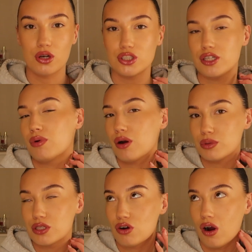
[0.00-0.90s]
last year where I
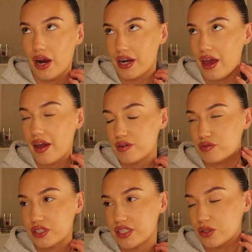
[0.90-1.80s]
was crying
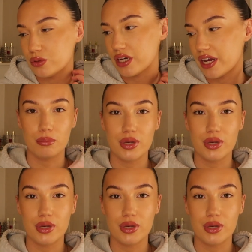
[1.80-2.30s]
every single day.